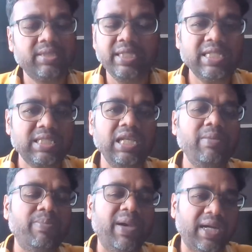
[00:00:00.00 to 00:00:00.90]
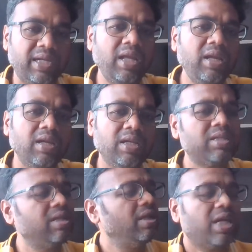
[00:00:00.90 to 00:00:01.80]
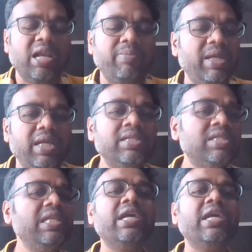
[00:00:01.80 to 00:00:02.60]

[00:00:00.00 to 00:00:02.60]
seriously impacting, it can be easily